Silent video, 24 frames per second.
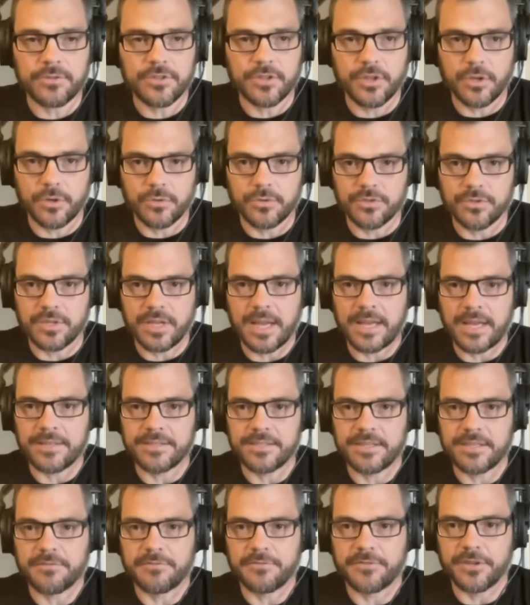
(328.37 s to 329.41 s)
those as
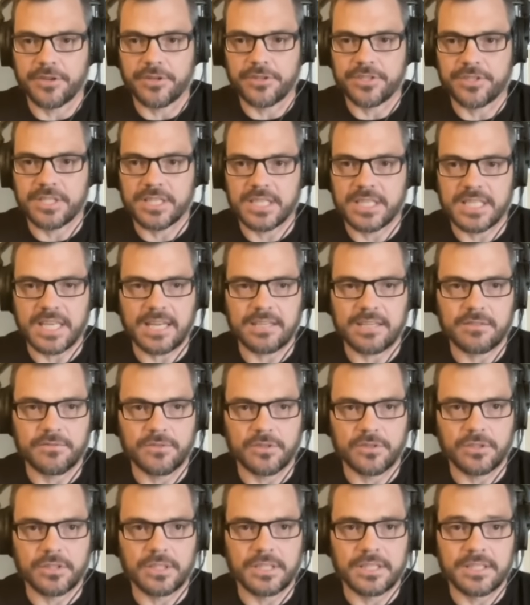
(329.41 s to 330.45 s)
if they're
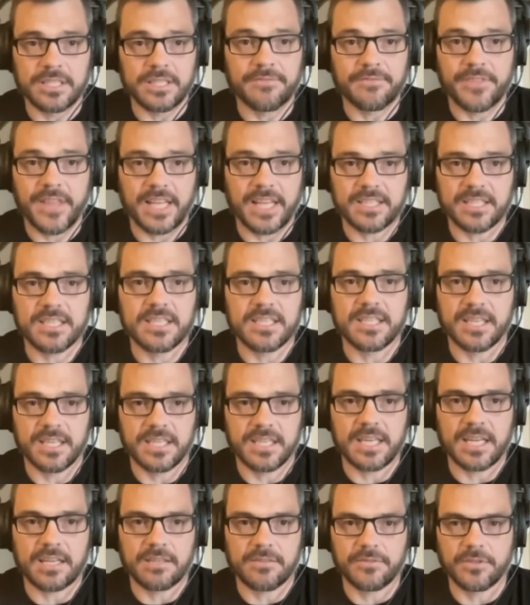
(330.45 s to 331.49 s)
successful, as if that's a
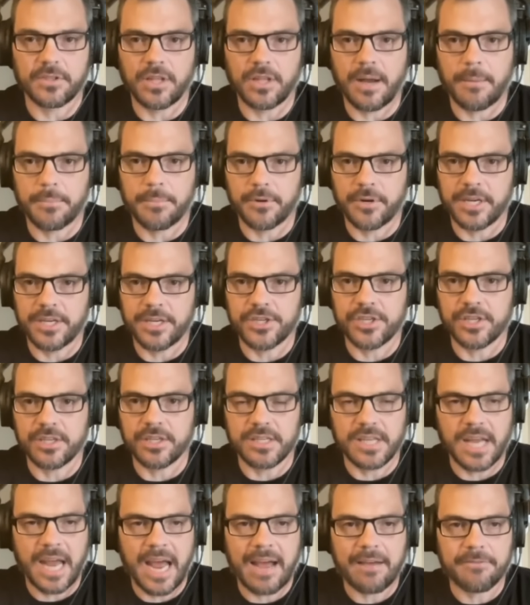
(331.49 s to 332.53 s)
successful operation,
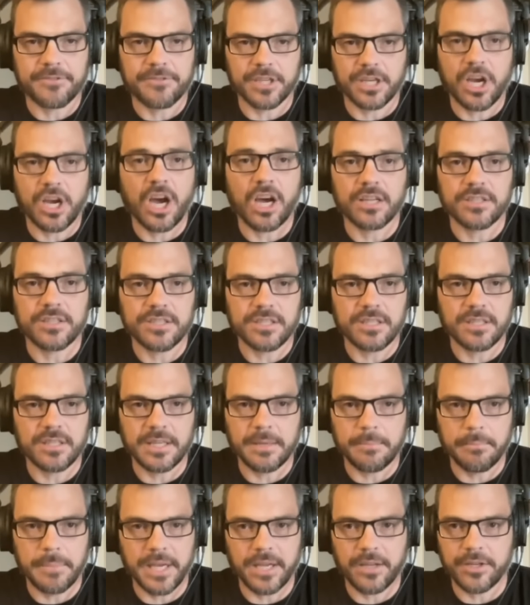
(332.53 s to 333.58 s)
to have to constantly
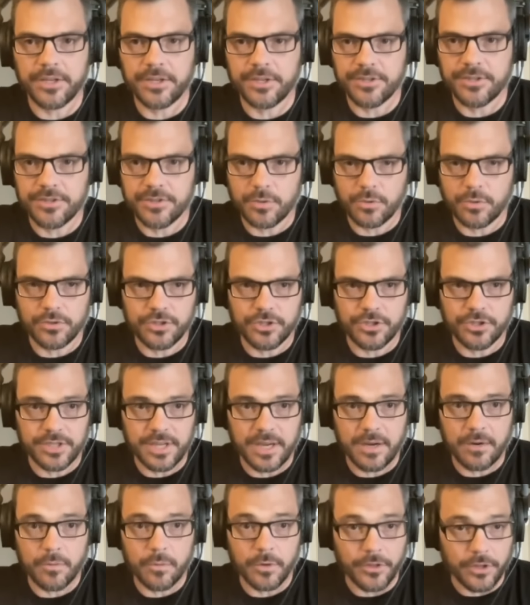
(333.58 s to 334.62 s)
bail your soldiers
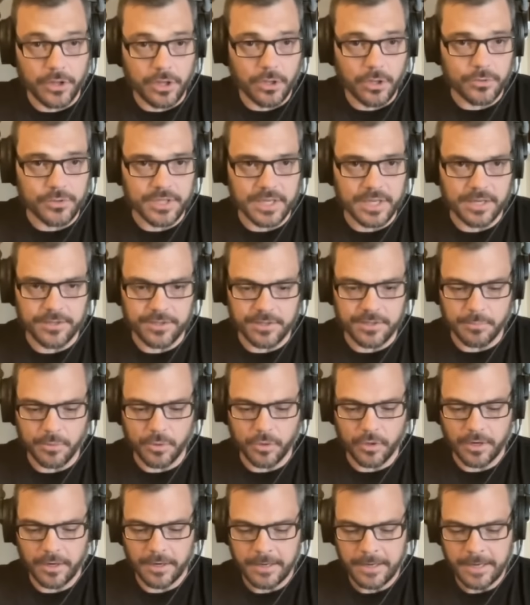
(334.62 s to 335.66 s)
out with close air
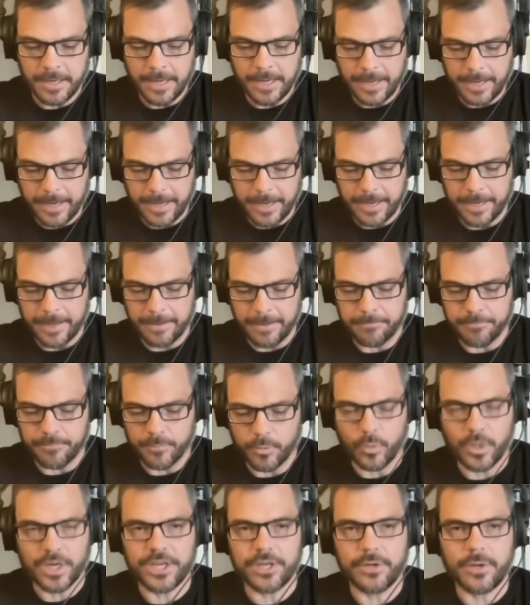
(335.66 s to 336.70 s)
support
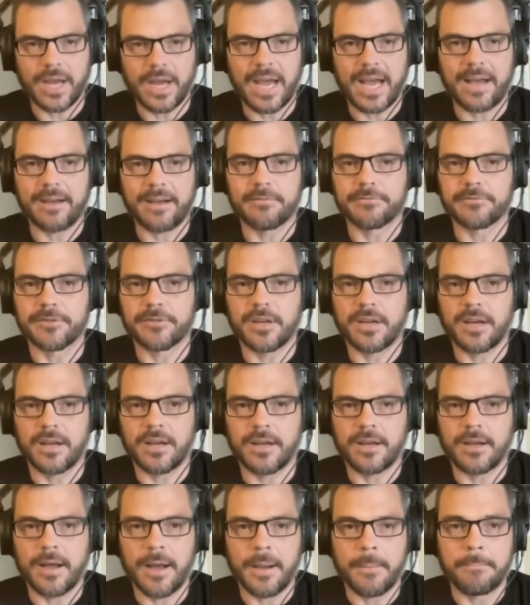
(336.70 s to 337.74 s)
when you have
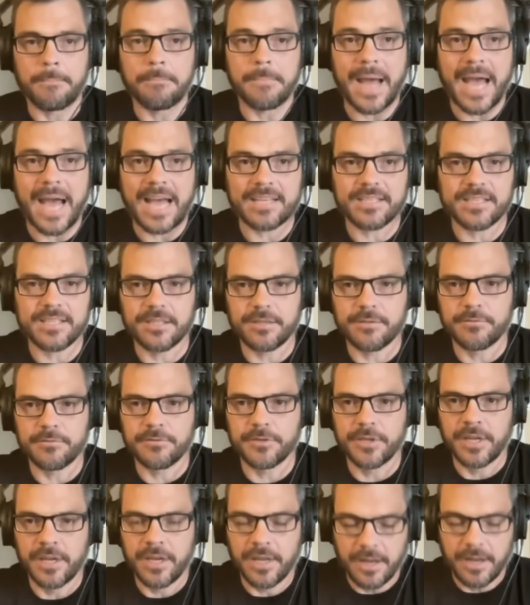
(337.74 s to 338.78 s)
a massive
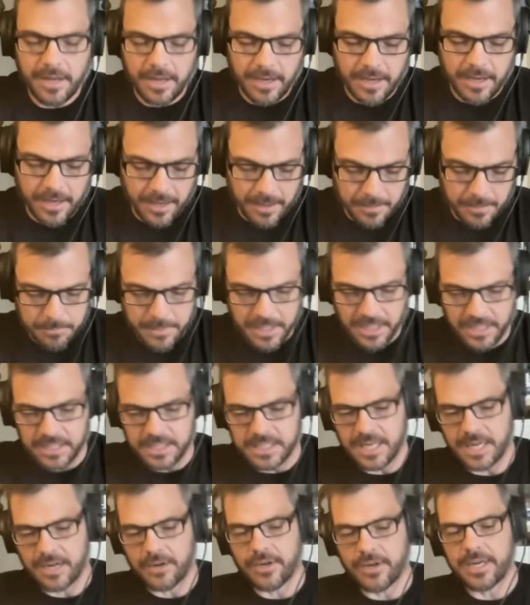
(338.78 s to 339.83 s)

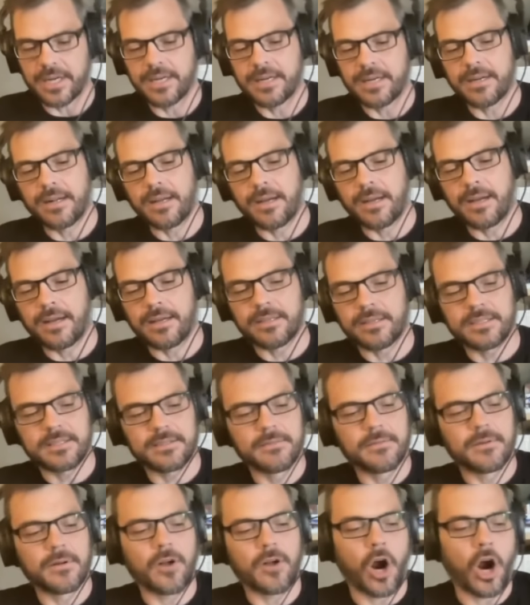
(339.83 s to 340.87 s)
military
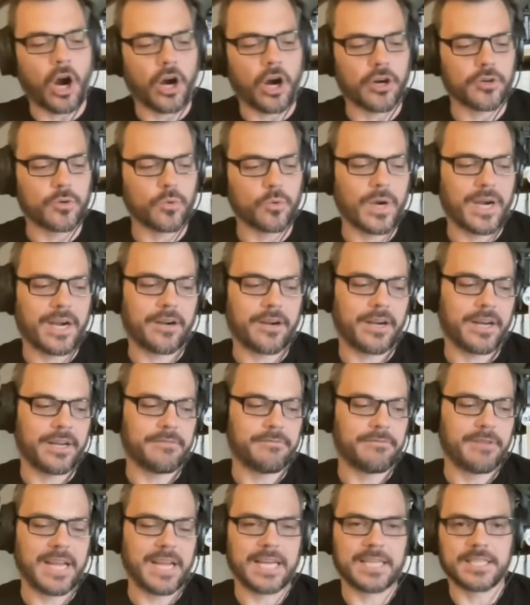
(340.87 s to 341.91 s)
hardware
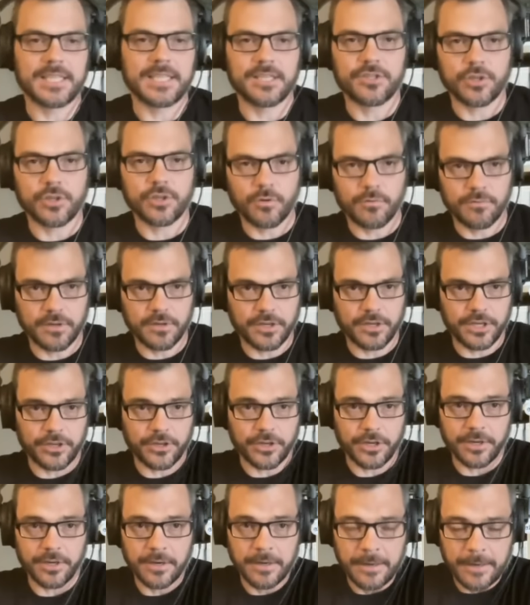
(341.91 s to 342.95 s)
advantage over your